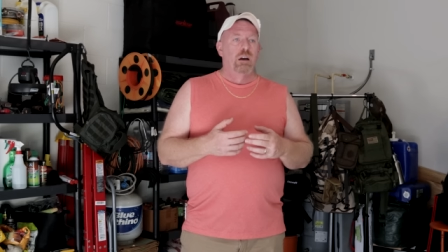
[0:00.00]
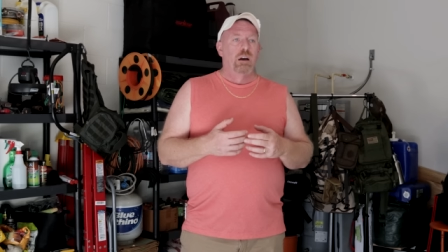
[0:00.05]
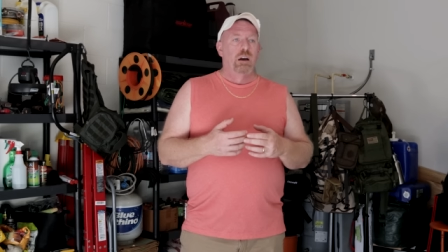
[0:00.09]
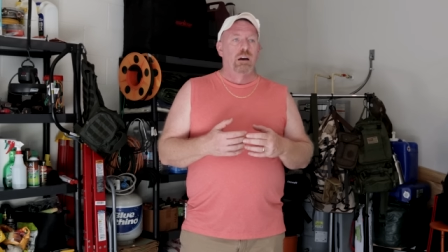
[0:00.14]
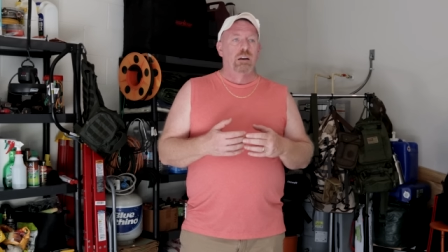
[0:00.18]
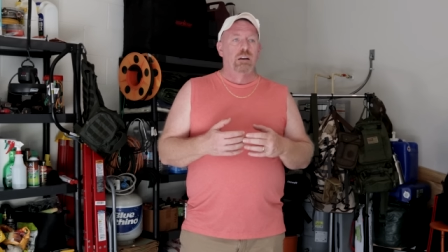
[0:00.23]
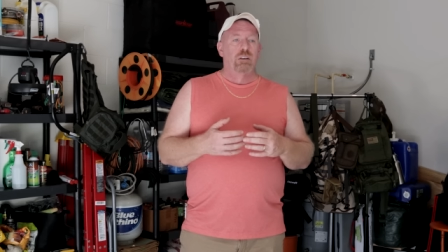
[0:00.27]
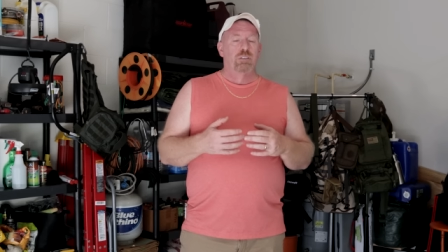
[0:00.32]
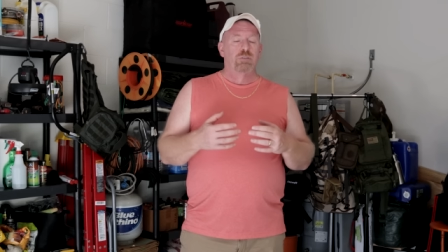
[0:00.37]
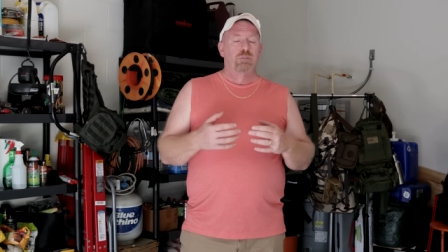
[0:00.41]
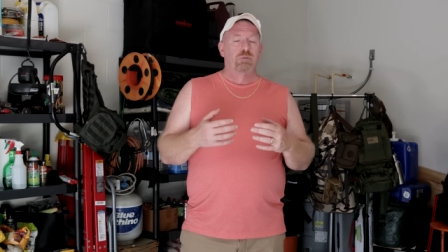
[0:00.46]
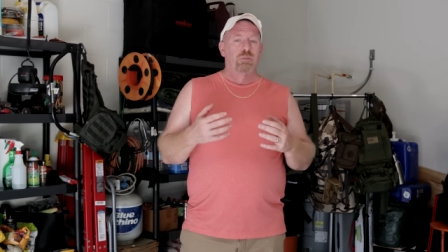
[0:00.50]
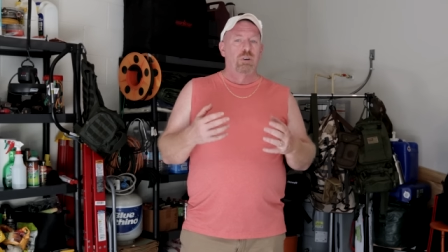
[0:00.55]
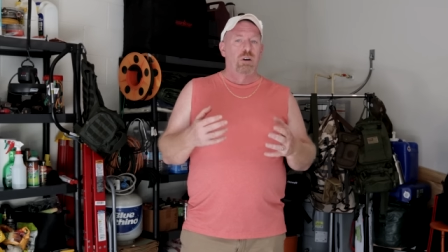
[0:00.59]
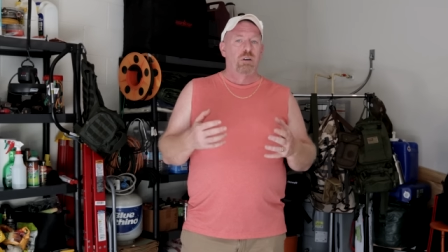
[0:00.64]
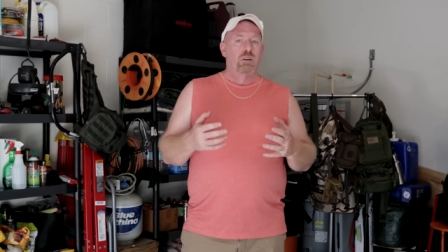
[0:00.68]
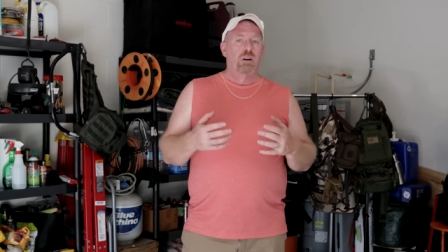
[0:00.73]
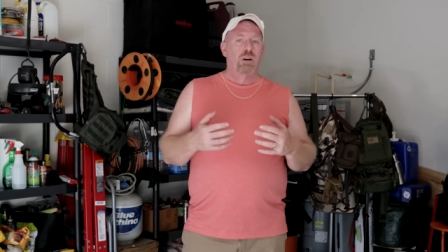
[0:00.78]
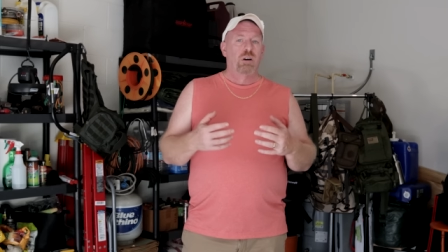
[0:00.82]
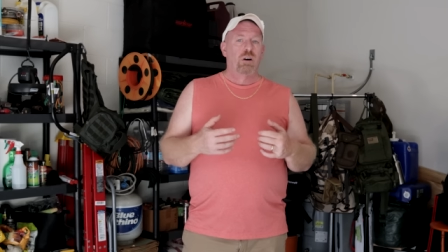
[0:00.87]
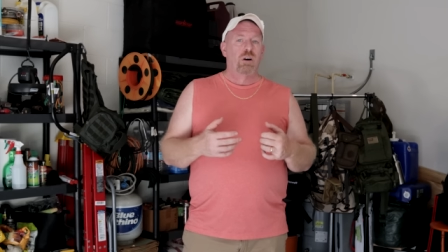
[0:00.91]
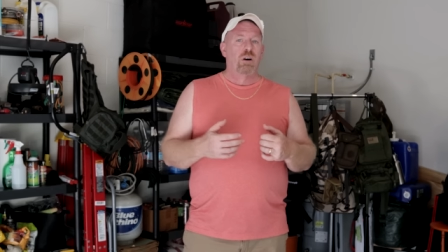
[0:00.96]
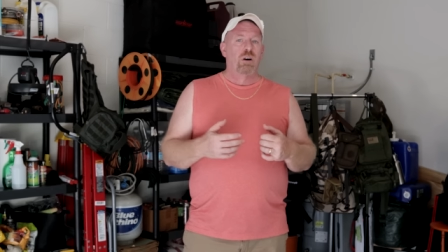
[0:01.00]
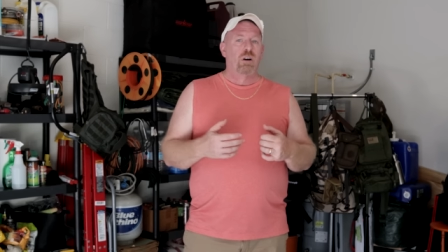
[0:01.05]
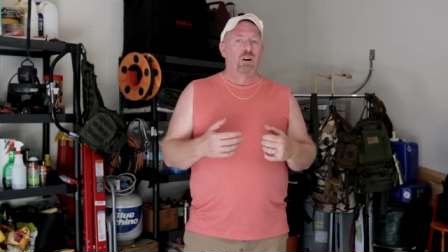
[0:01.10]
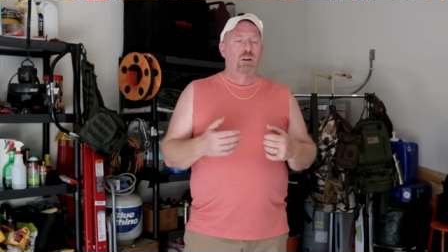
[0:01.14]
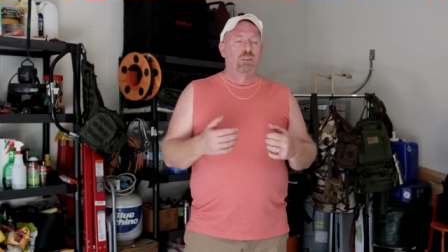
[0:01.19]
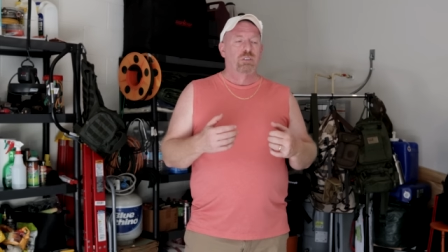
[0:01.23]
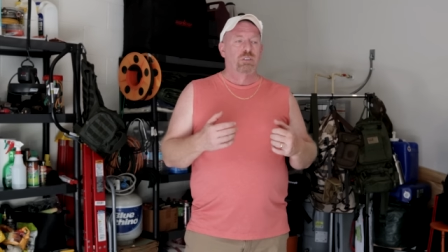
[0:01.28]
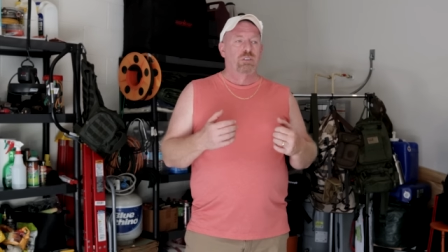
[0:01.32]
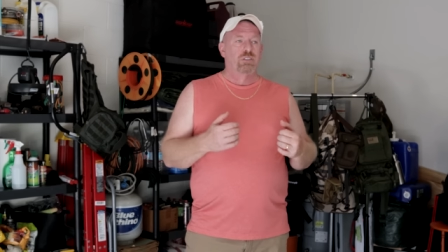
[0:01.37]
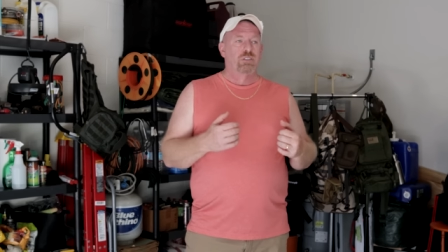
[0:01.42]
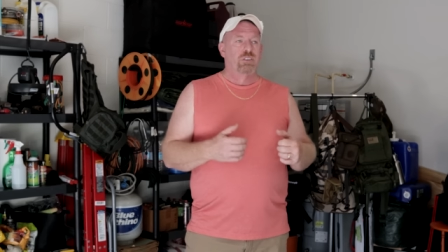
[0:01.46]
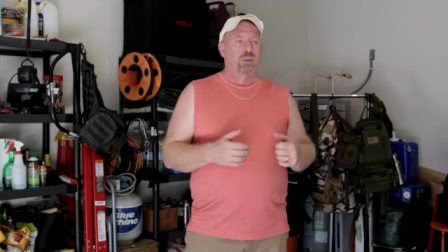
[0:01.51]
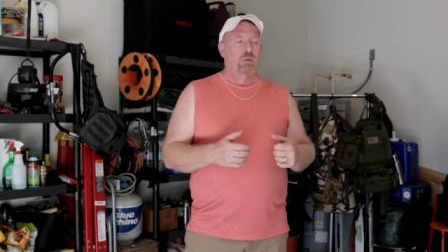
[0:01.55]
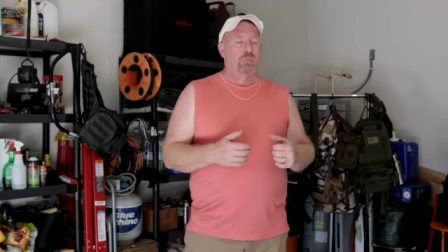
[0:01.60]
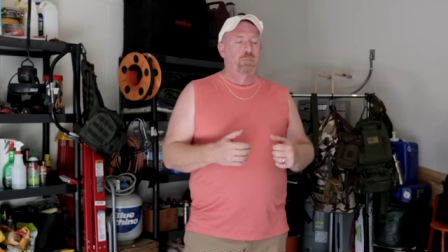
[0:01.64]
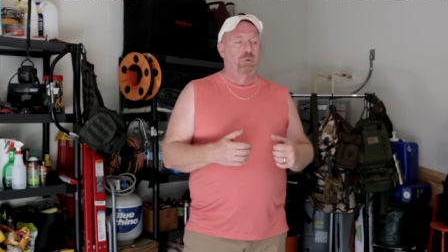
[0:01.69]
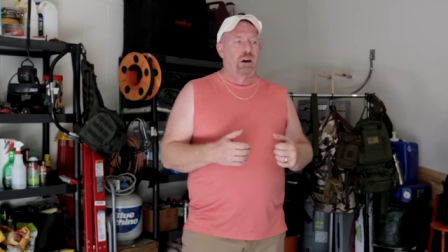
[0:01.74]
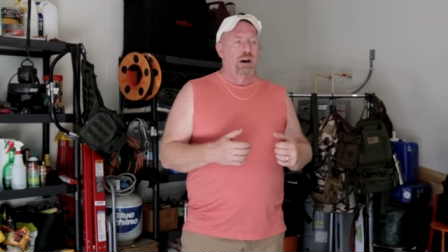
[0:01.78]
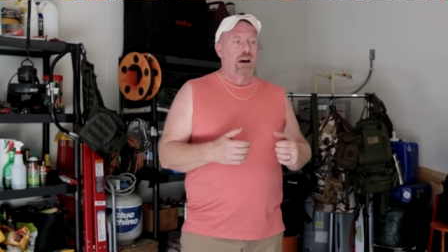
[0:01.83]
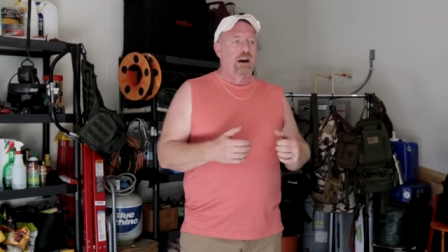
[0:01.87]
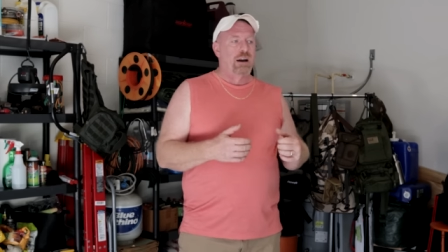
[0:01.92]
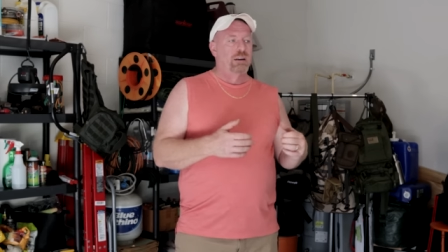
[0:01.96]
and it's very hard to
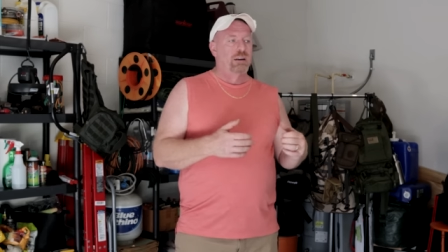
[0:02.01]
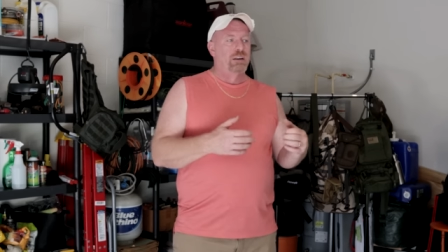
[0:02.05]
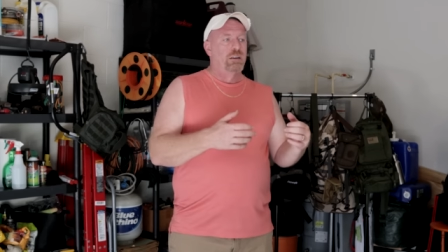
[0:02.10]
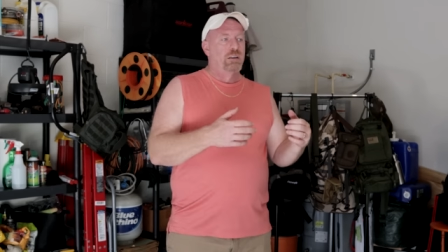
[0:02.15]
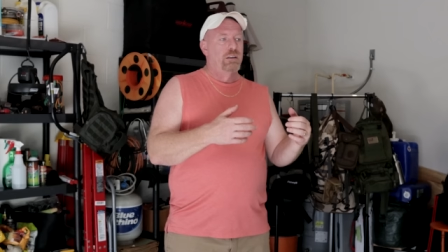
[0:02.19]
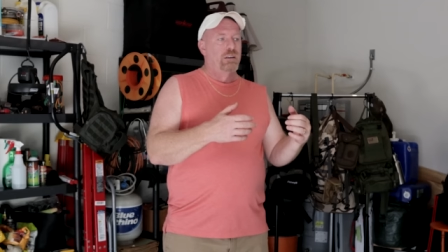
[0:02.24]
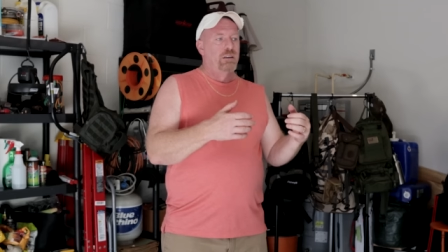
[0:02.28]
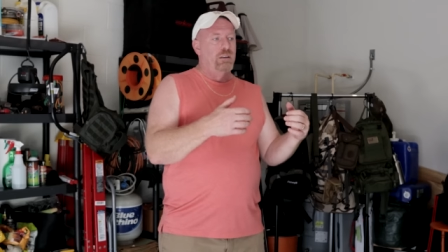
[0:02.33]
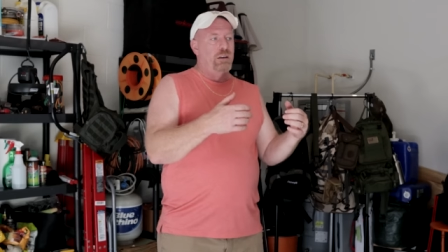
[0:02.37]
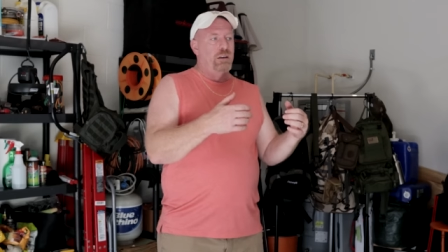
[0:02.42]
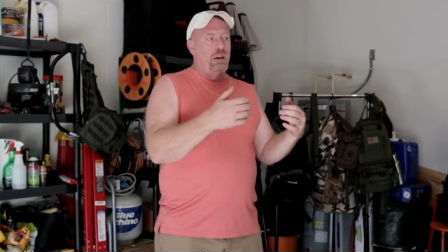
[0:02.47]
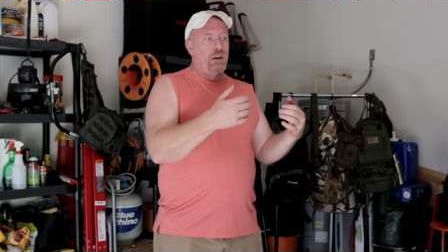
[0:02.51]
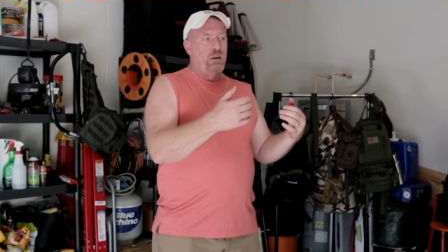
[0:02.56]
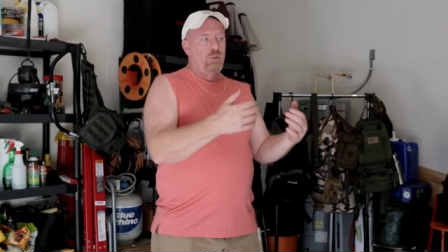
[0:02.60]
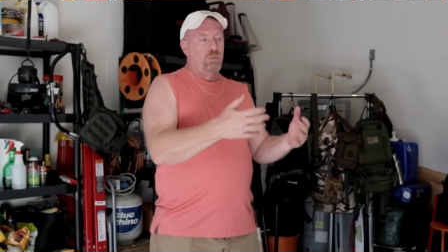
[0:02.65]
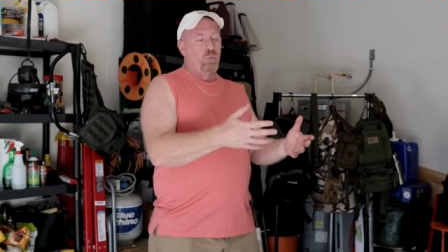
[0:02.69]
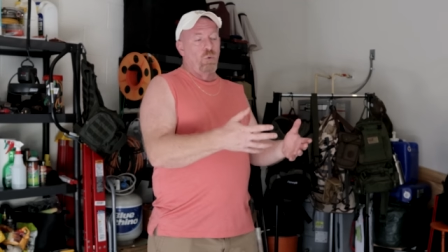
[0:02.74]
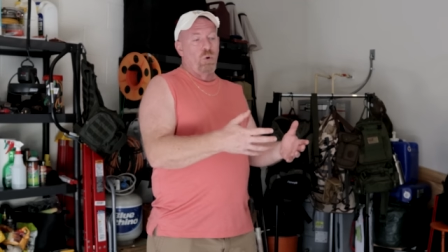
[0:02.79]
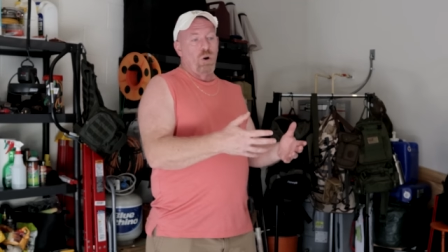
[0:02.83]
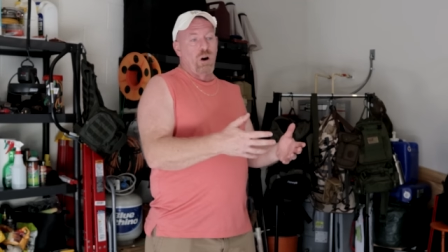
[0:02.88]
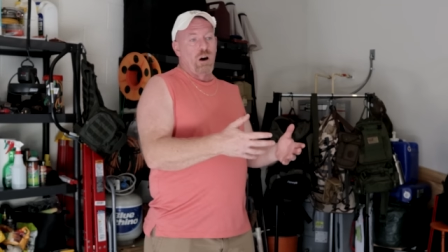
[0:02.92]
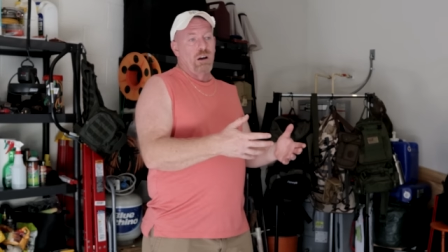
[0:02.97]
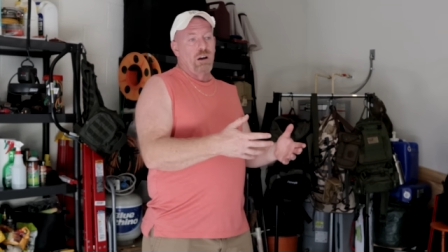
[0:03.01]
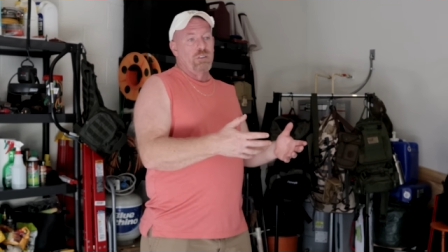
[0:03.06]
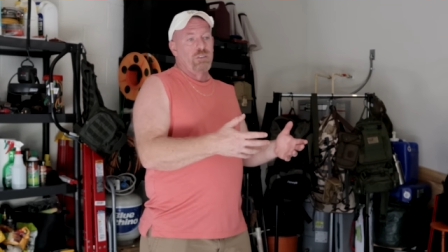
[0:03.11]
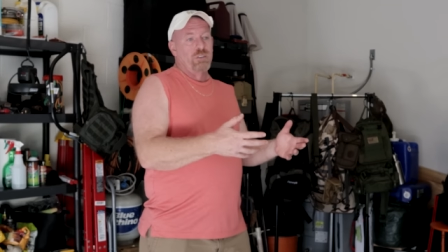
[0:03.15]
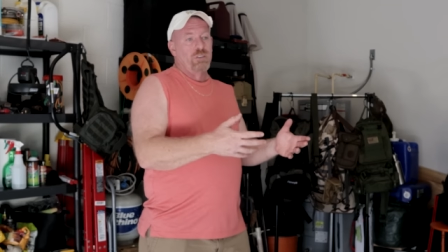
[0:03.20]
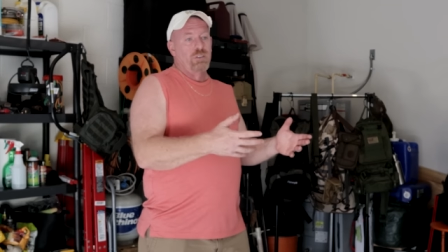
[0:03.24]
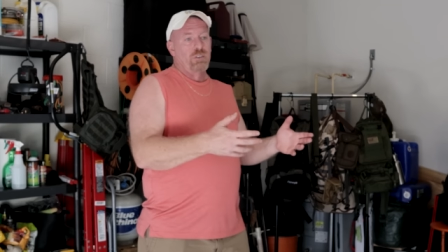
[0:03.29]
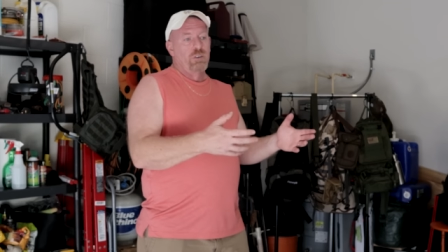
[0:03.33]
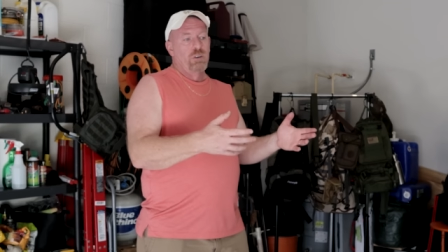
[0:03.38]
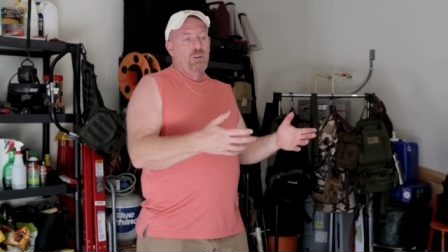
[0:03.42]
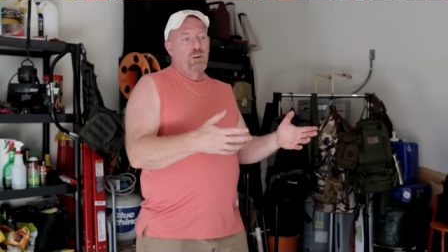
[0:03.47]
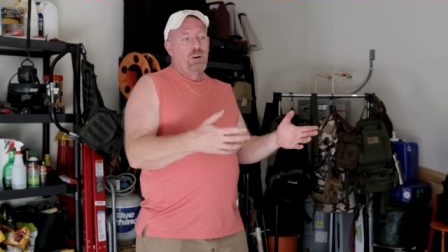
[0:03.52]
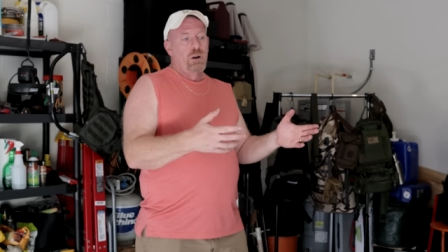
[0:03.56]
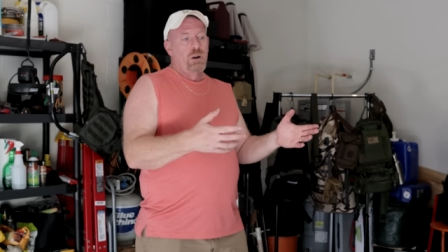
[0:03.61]
sit back and watch